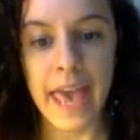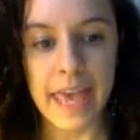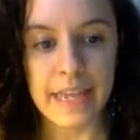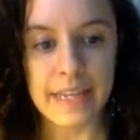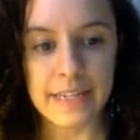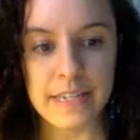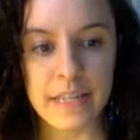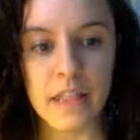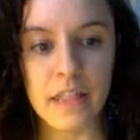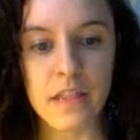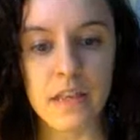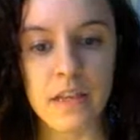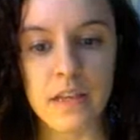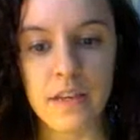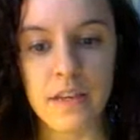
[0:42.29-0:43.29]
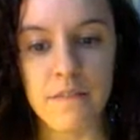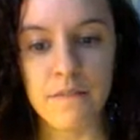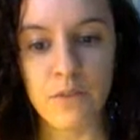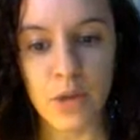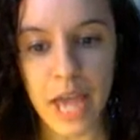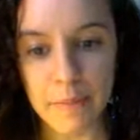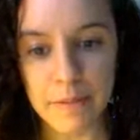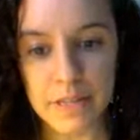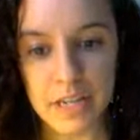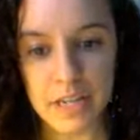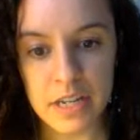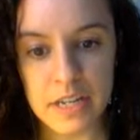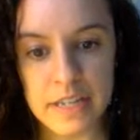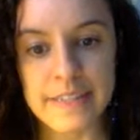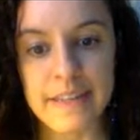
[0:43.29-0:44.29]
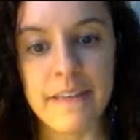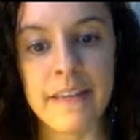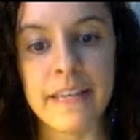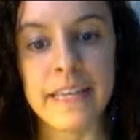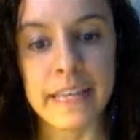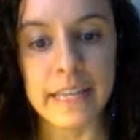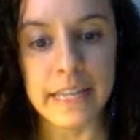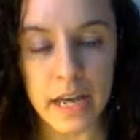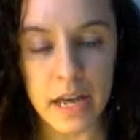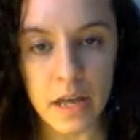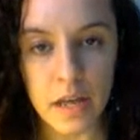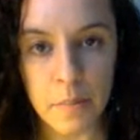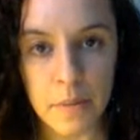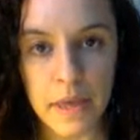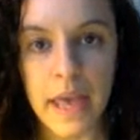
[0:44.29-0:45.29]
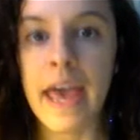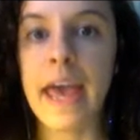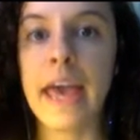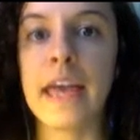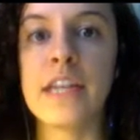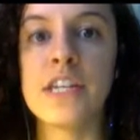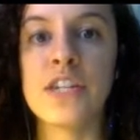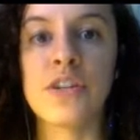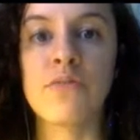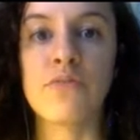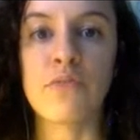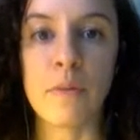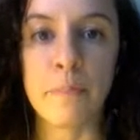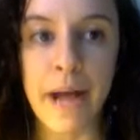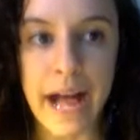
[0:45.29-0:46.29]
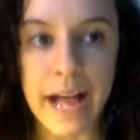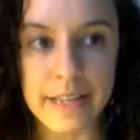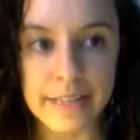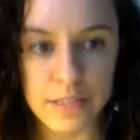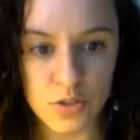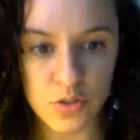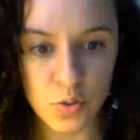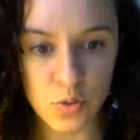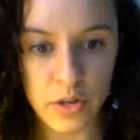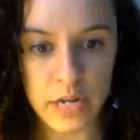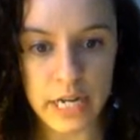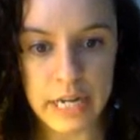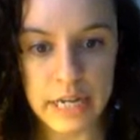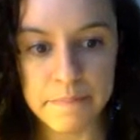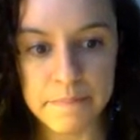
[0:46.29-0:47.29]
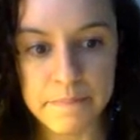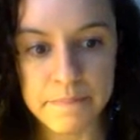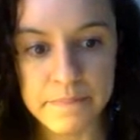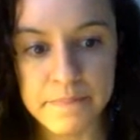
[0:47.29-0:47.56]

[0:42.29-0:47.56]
And the vocabulary is GitHub and repository.